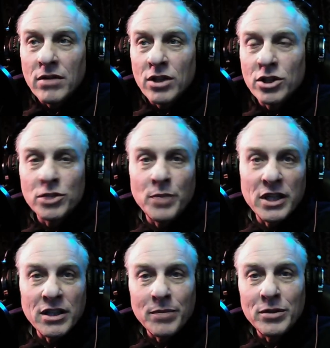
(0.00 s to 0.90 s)
just
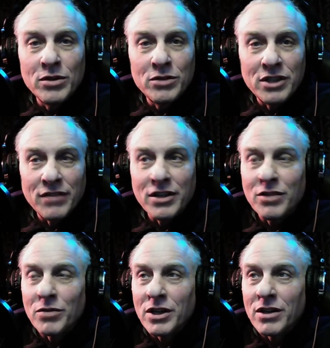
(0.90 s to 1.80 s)
picked up a new
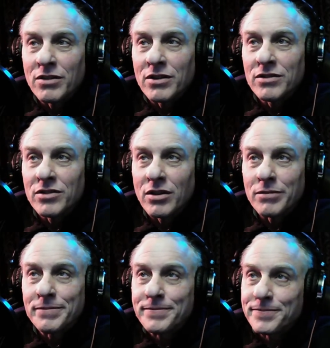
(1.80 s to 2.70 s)
7300,
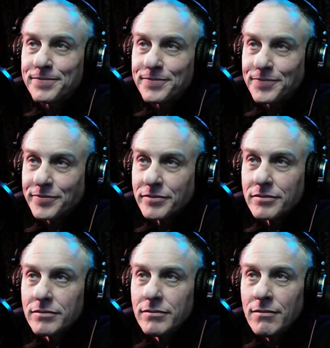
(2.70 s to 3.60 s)
so
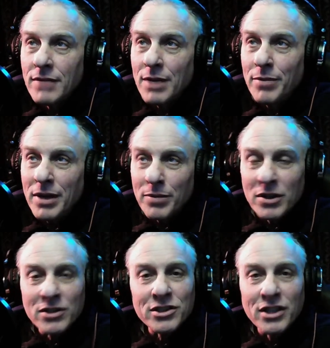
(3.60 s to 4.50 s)

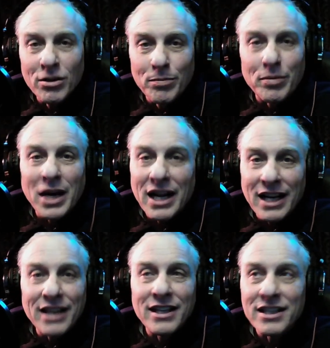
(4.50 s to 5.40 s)
people are still
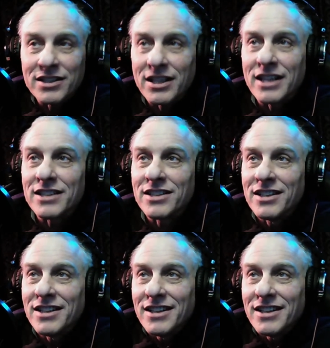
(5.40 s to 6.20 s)
buying these things.